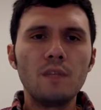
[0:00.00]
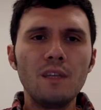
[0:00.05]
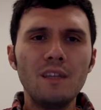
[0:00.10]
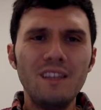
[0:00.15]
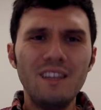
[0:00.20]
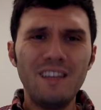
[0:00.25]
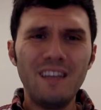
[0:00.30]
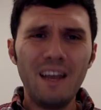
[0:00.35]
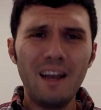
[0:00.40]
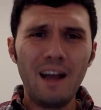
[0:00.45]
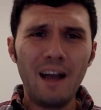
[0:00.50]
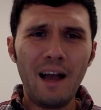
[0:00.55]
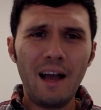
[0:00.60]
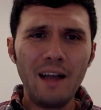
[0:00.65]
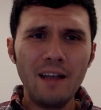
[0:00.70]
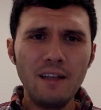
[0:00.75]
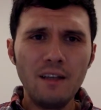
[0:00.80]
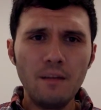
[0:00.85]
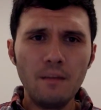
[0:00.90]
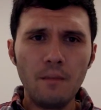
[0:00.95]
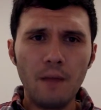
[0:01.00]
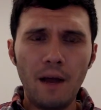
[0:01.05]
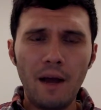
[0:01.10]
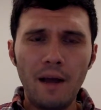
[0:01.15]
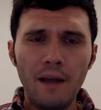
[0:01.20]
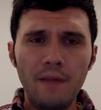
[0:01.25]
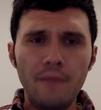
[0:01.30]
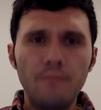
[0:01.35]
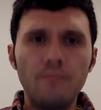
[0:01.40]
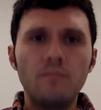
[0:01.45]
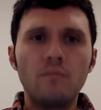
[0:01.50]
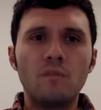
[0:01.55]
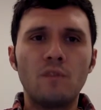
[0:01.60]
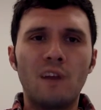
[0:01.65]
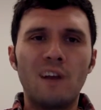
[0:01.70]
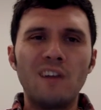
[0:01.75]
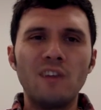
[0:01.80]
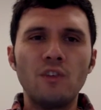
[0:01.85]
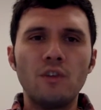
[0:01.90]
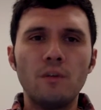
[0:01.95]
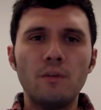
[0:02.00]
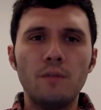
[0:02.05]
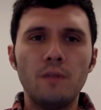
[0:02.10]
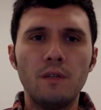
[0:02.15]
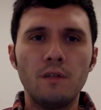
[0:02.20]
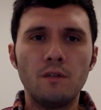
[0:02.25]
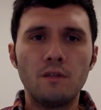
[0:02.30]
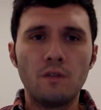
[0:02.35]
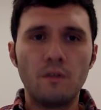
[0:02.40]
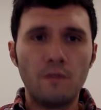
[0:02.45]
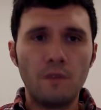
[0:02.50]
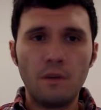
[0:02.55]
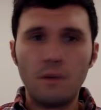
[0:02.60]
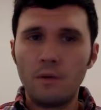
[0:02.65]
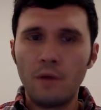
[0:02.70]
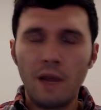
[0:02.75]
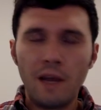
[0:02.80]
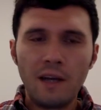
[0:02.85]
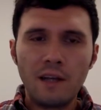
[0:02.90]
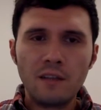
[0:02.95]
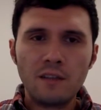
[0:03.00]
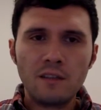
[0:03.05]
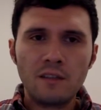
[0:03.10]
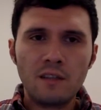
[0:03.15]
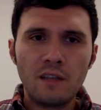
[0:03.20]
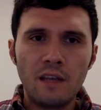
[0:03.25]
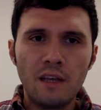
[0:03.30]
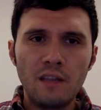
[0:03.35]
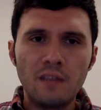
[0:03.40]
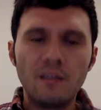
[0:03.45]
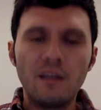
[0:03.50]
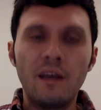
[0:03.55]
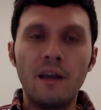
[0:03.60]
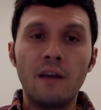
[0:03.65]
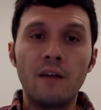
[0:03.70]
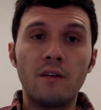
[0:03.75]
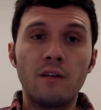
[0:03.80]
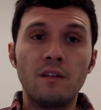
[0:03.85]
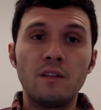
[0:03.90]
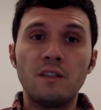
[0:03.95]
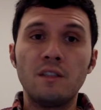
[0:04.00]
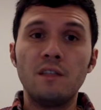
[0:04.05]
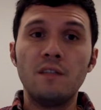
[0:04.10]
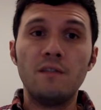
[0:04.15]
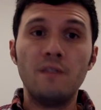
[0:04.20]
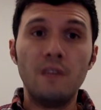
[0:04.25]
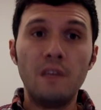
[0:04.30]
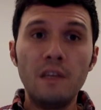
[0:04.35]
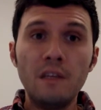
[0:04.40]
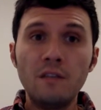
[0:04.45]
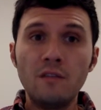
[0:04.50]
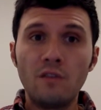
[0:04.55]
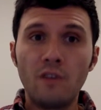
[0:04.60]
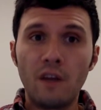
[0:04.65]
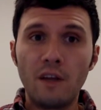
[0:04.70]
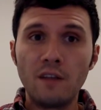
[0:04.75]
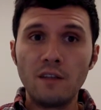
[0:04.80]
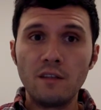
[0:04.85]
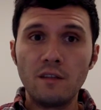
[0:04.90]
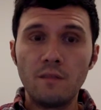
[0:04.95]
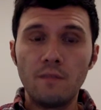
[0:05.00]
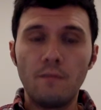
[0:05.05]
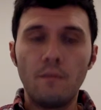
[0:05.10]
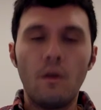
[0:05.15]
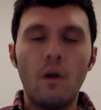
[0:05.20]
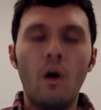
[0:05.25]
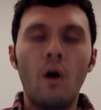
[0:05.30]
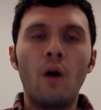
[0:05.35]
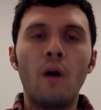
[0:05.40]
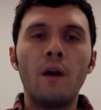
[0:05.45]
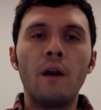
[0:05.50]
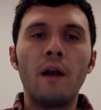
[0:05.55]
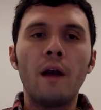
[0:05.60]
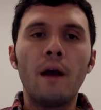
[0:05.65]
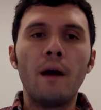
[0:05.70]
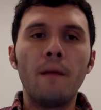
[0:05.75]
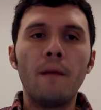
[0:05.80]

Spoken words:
It can either buy treasury bills of the United States and receive interest on